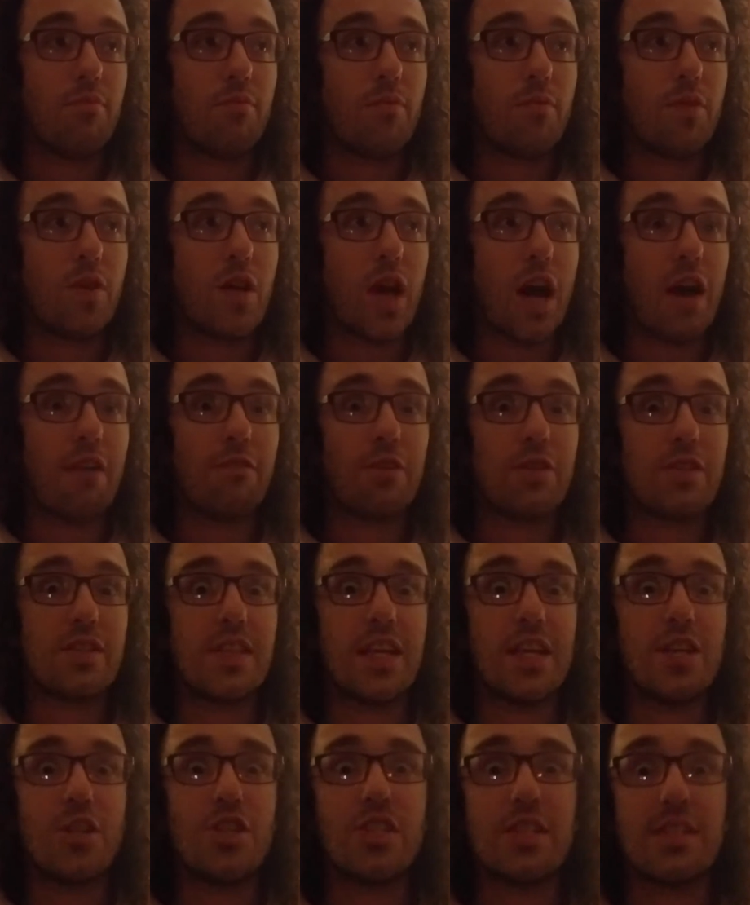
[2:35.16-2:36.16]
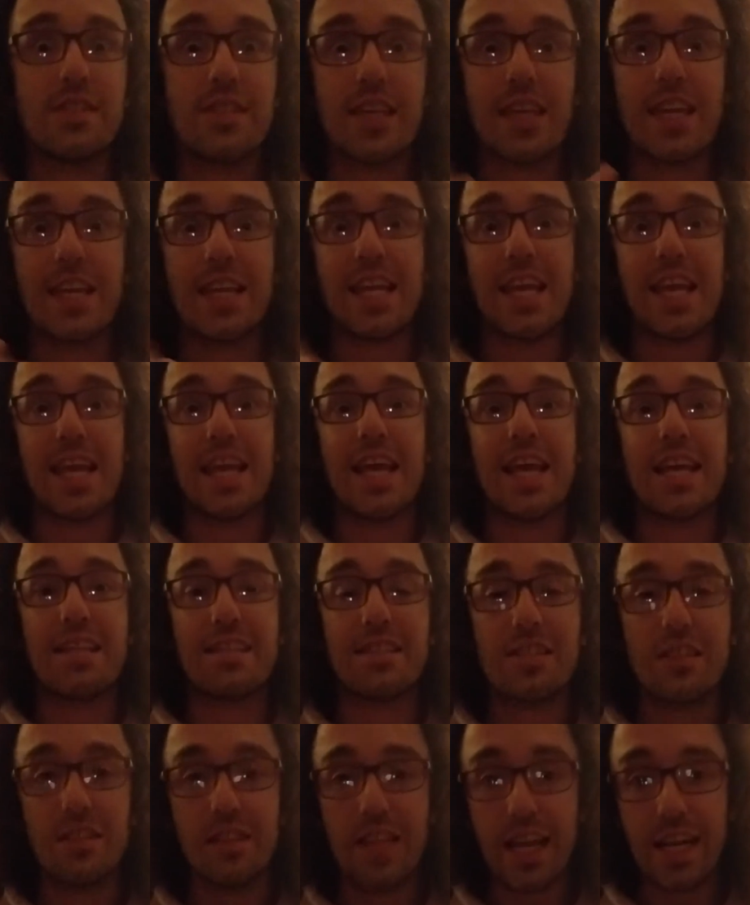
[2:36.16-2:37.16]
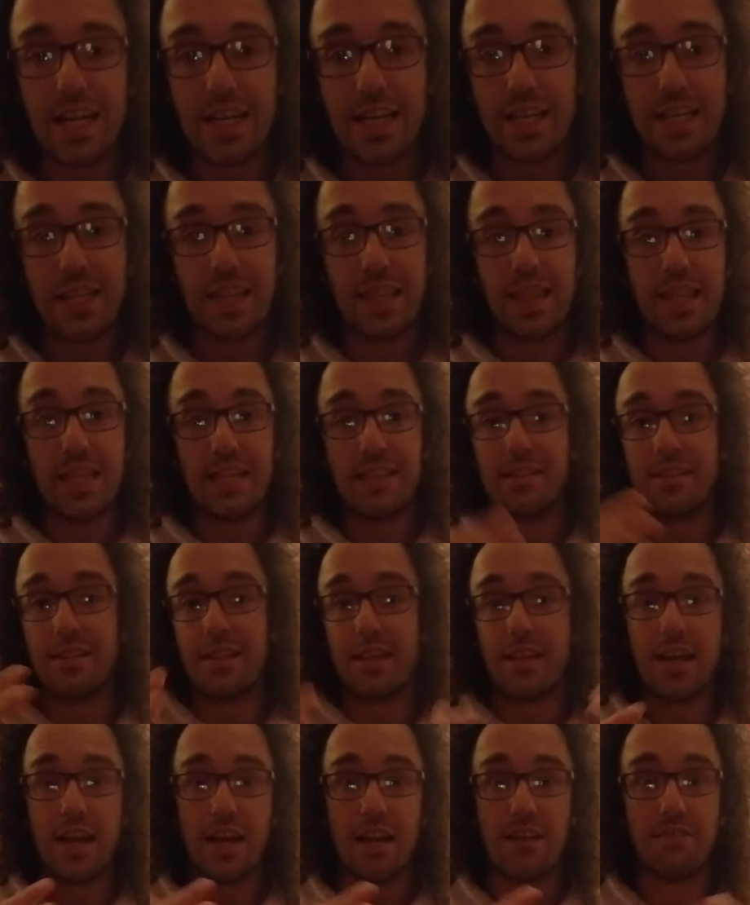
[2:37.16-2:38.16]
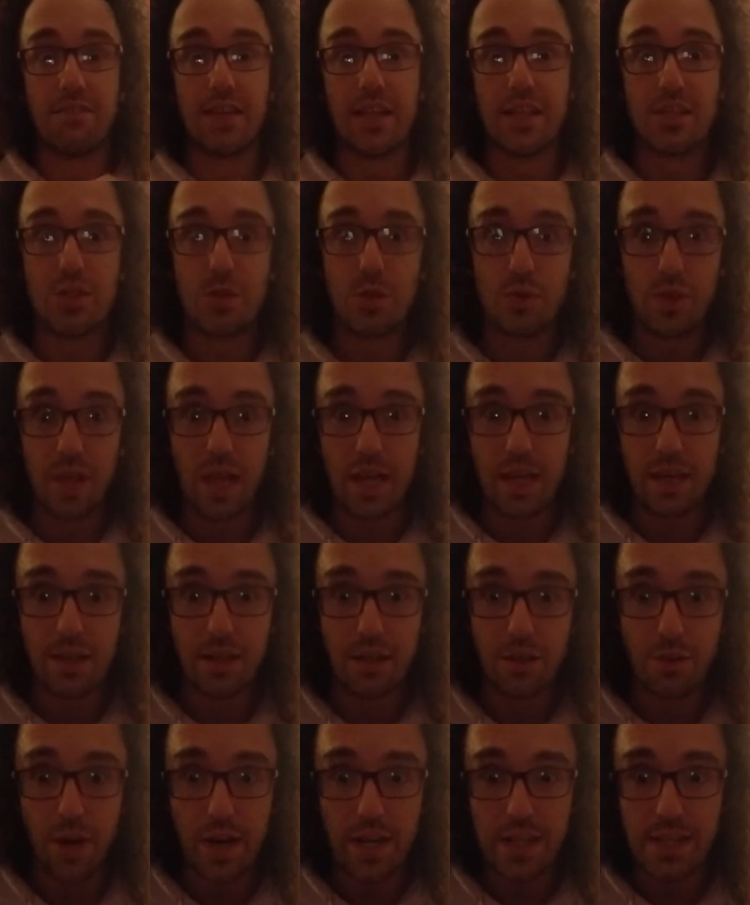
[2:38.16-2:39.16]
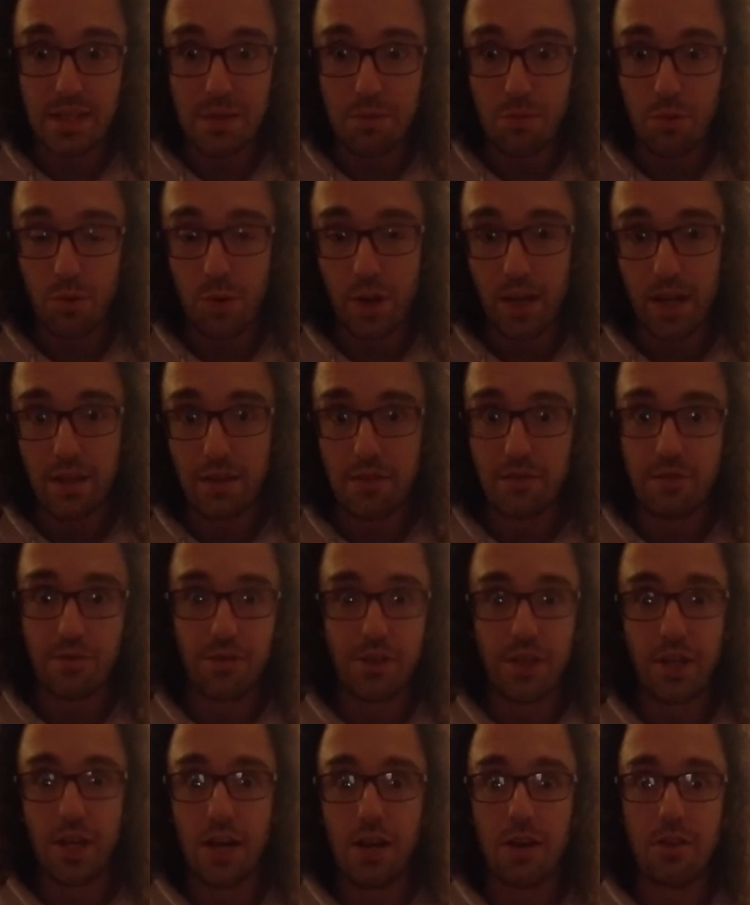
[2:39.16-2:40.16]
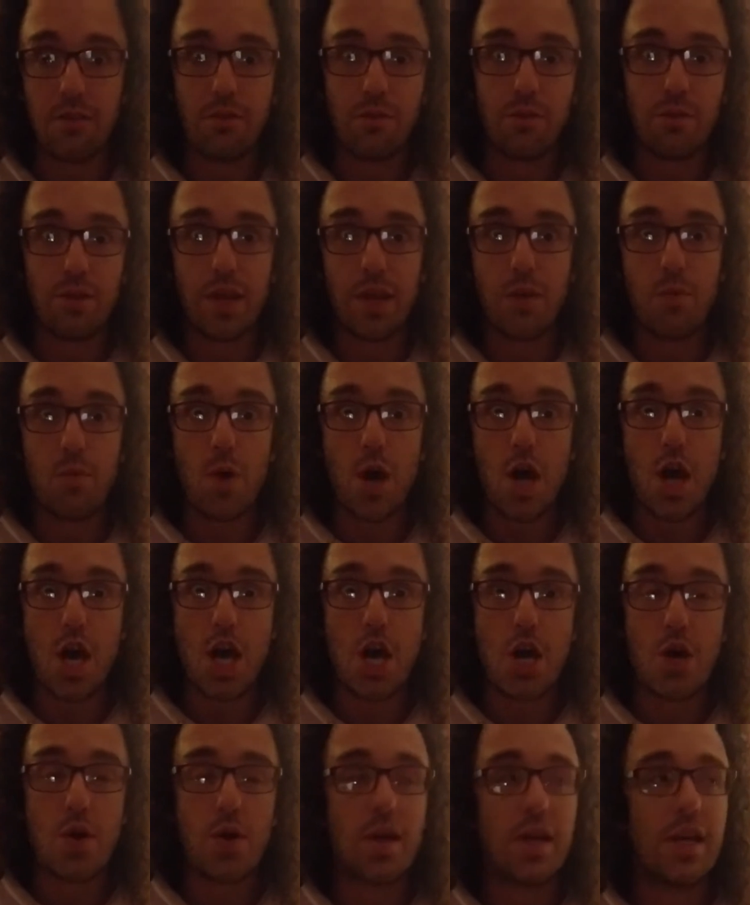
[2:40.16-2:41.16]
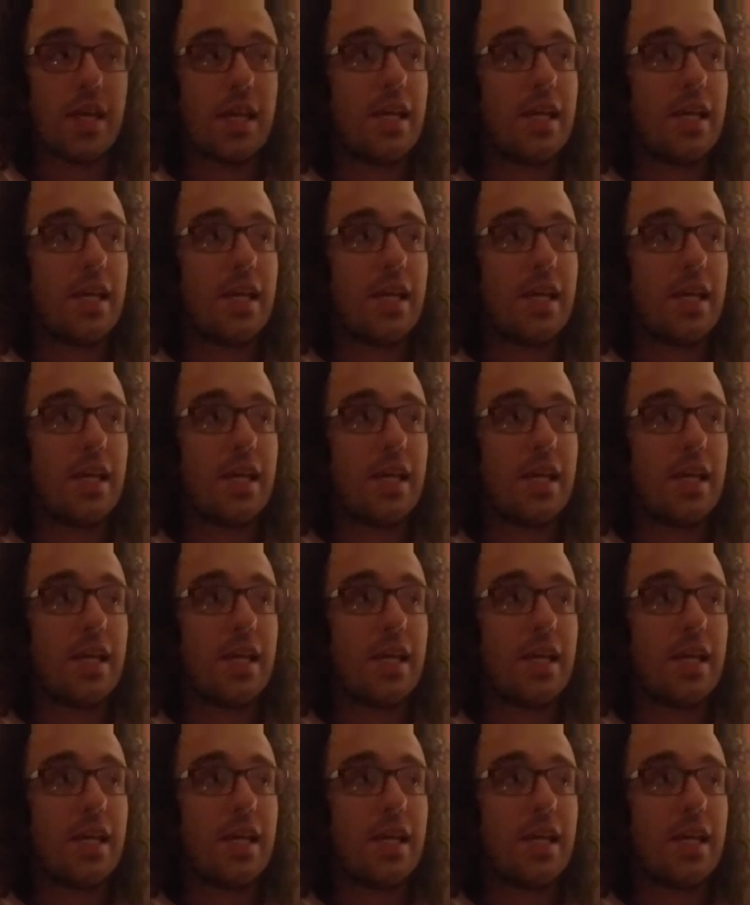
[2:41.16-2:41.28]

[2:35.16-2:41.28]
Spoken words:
conversations can get escalated, and things can kind of get to a crazy point of, whoa.